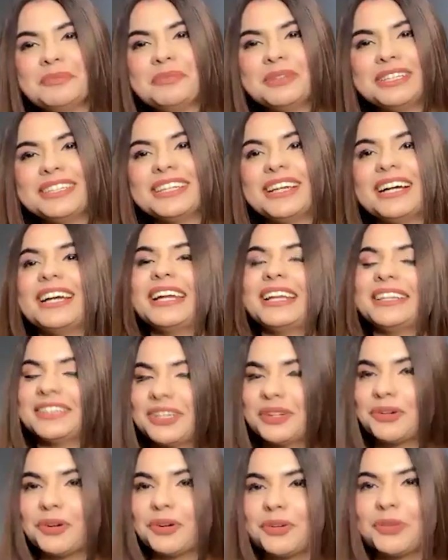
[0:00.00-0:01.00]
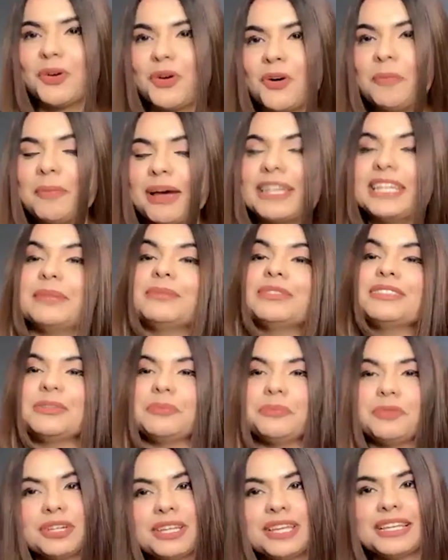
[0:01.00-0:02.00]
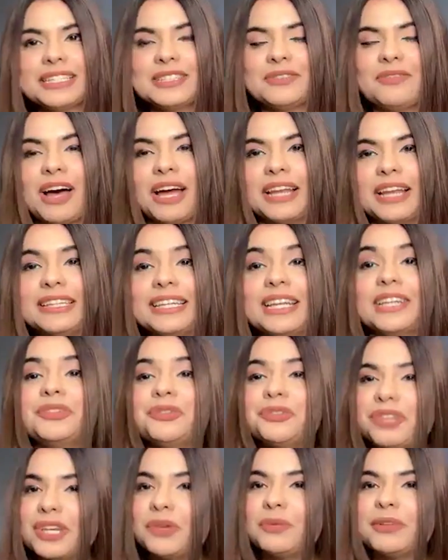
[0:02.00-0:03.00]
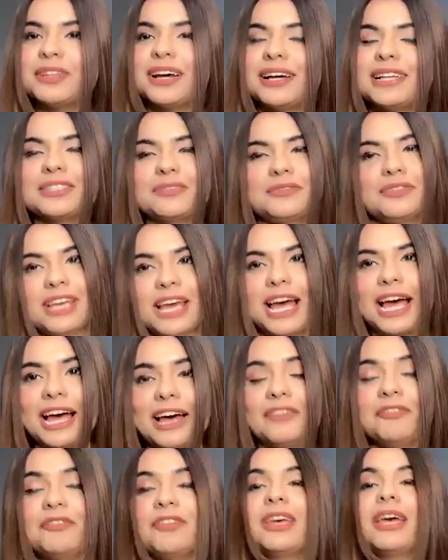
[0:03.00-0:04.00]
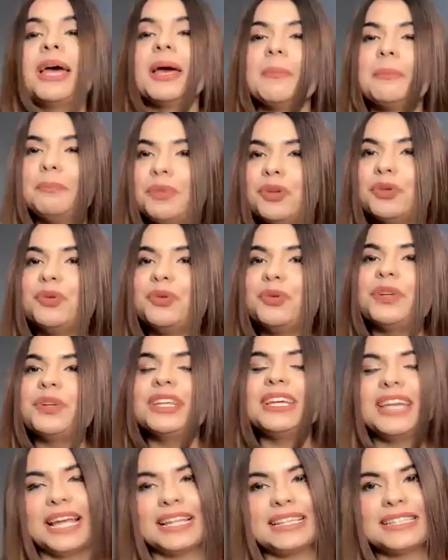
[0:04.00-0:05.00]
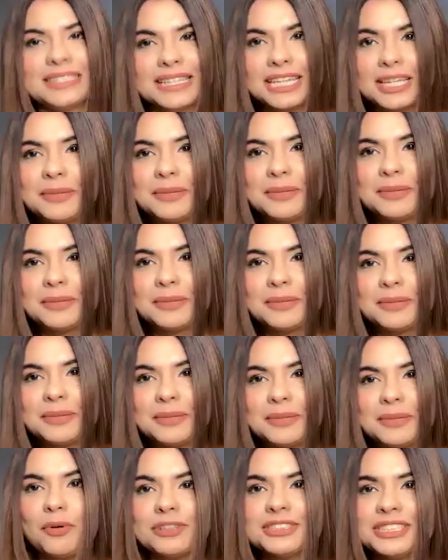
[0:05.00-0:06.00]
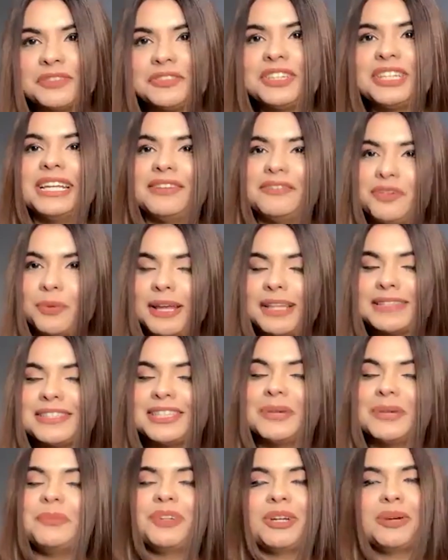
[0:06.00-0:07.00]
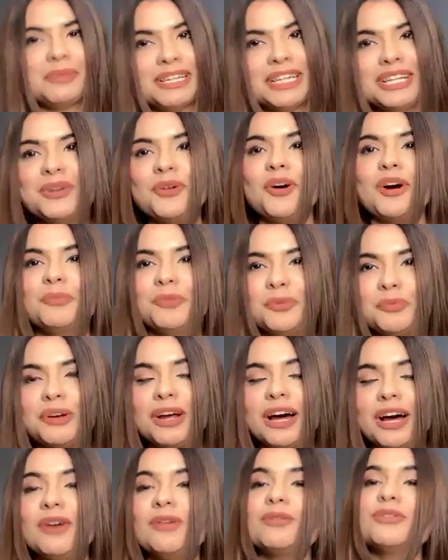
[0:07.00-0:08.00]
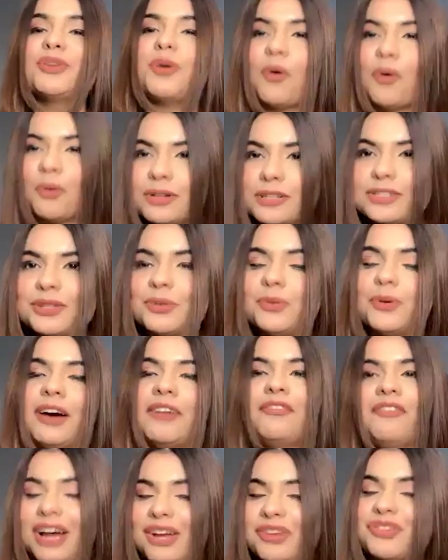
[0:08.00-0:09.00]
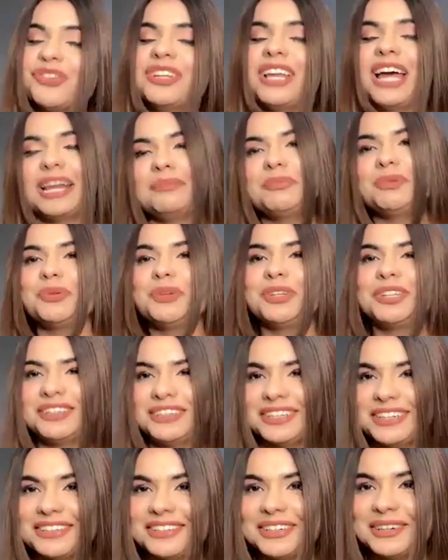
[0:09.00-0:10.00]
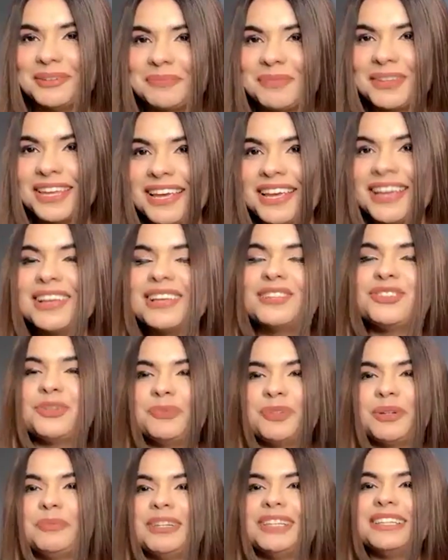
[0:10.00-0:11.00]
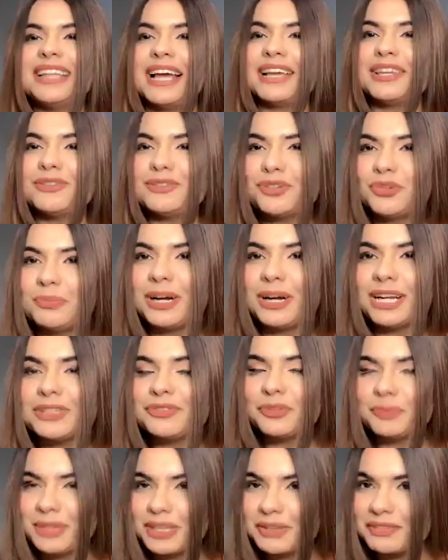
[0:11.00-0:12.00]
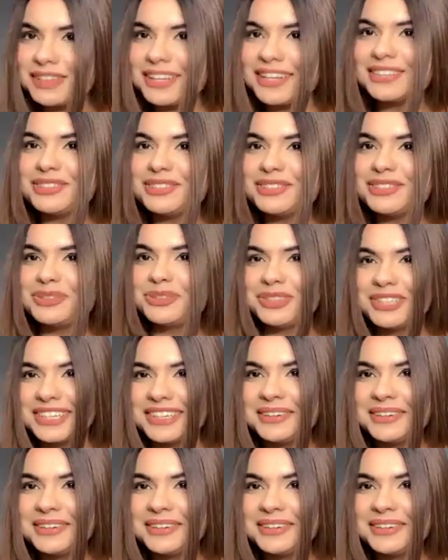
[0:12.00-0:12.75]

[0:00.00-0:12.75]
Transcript: to Z Media India.com. My name is Simran Keswani, and today with us we have beauty and skin positivity influencer Prableen Kaurbhomrah, who's also a fashion and beauty creator. So Prableen, thank you so much for being with us today.